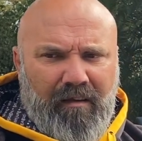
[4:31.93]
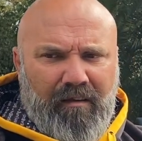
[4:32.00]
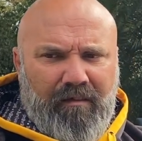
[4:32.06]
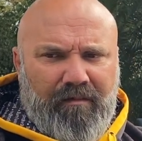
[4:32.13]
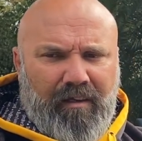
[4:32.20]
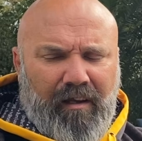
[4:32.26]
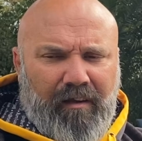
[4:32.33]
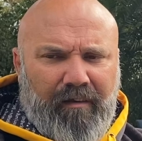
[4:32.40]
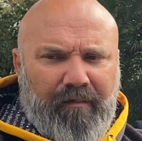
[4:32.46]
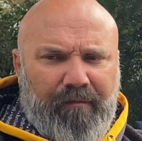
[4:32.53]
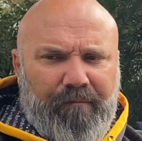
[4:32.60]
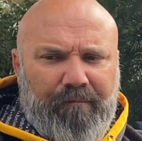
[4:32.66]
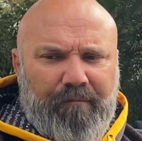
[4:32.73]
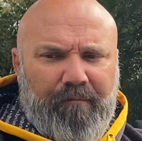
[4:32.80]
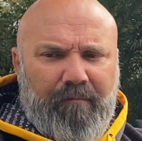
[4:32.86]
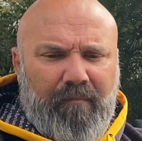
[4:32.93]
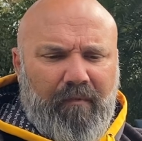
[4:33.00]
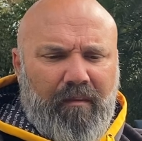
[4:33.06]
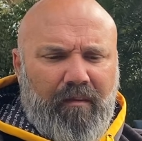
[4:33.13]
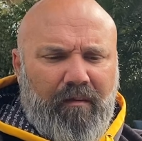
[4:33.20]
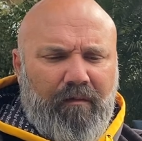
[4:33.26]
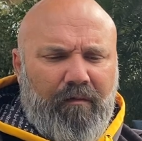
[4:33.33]
So
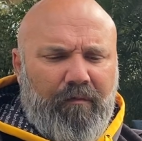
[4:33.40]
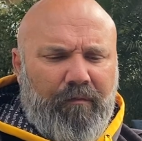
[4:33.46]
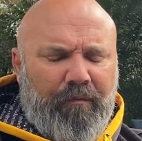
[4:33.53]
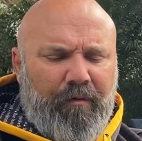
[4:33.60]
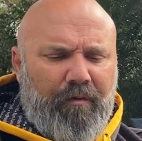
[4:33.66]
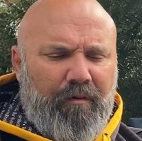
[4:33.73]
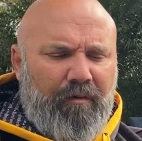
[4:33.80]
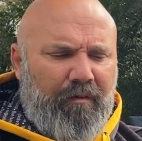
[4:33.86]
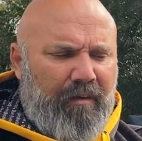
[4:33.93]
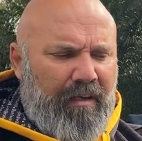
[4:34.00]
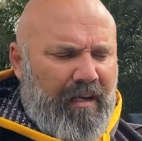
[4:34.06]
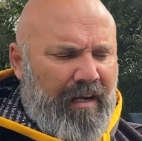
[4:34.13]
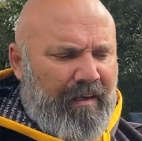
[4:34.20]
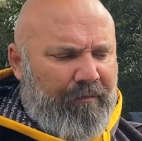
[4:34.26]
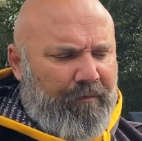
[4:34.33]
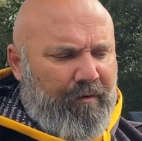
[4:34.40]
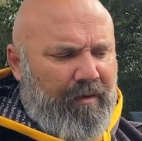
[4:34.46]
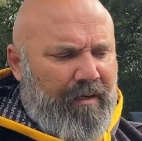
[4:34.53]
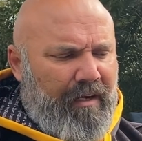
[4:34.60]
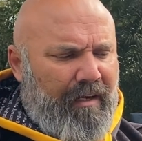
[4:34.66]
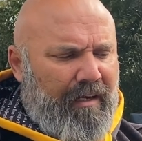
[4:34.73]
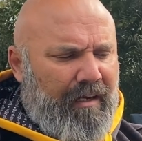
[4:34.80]
through the
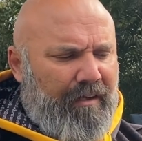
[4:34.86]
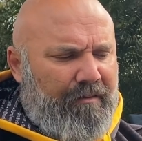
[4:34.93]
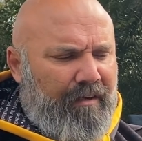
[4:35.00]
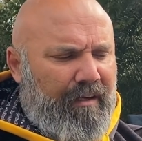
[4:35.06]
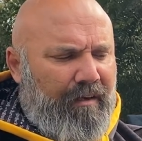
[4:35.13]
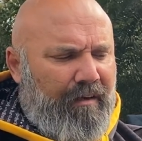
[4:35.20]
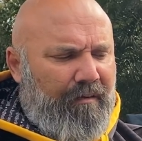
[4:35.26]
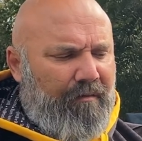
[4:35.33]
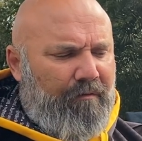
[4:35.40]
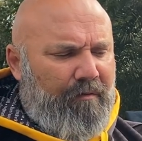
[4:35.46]
AAG,